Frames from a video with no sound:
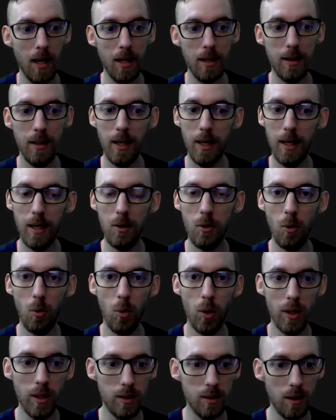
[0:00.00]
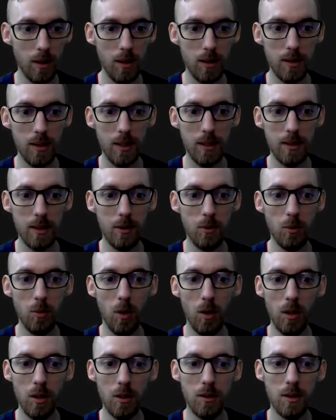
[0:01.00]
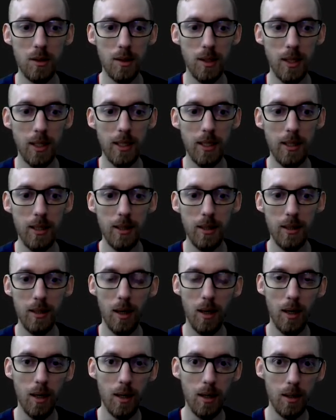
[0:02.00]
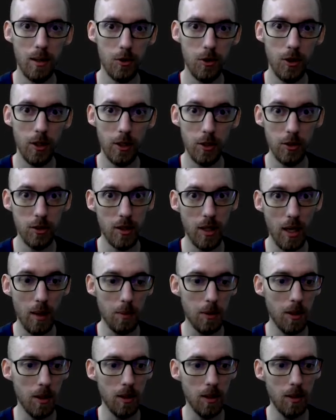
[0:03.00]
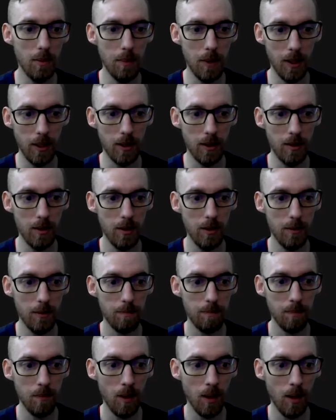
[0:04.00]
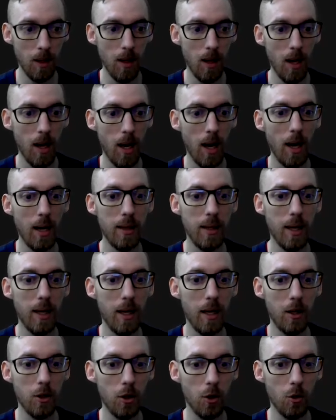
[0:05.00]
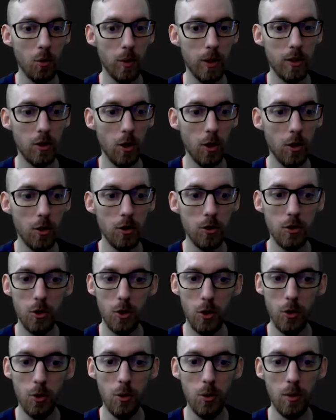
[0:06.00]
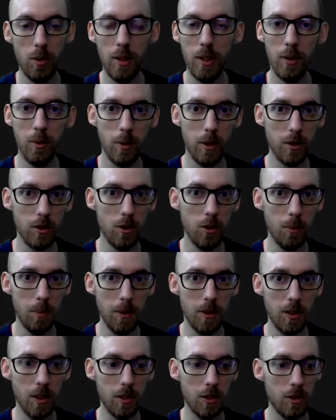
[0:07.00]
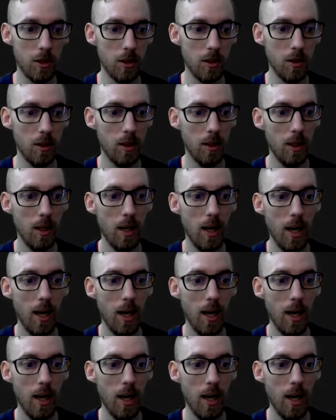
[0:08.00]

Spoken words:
And then what it does is it runs the trigger snapshot command and then returns to the original position